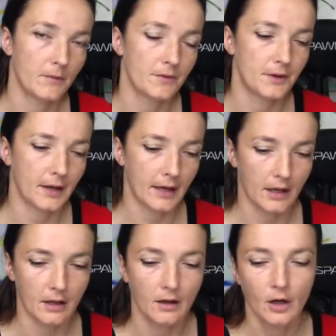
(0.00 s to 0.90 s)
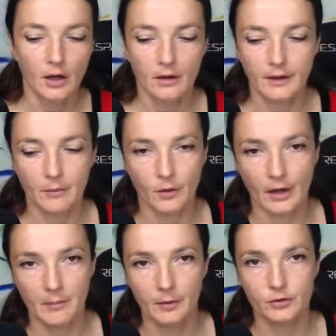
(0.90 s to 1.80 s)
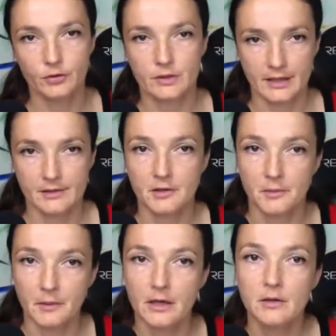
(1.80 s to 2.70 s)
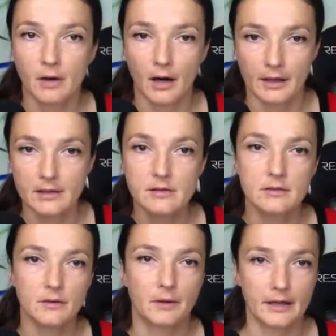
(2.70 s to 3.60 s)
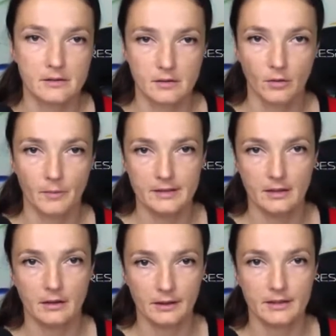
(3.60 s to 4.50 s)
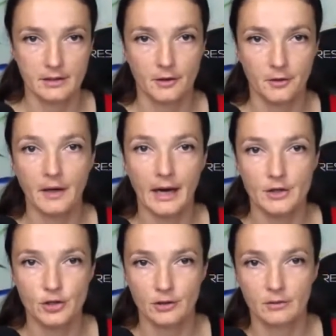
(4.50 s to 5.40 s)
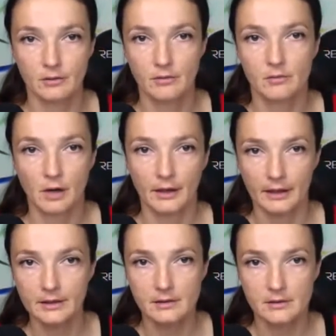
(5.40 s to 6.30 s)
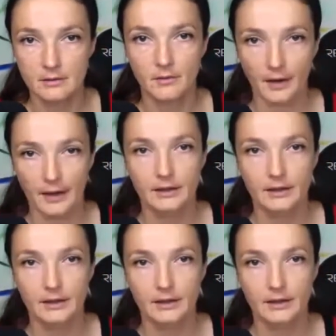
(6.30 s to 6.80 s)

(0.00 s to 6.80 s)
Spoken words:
They were able to test 3 rockets, right? So basically it's a 3-engine rocket, right?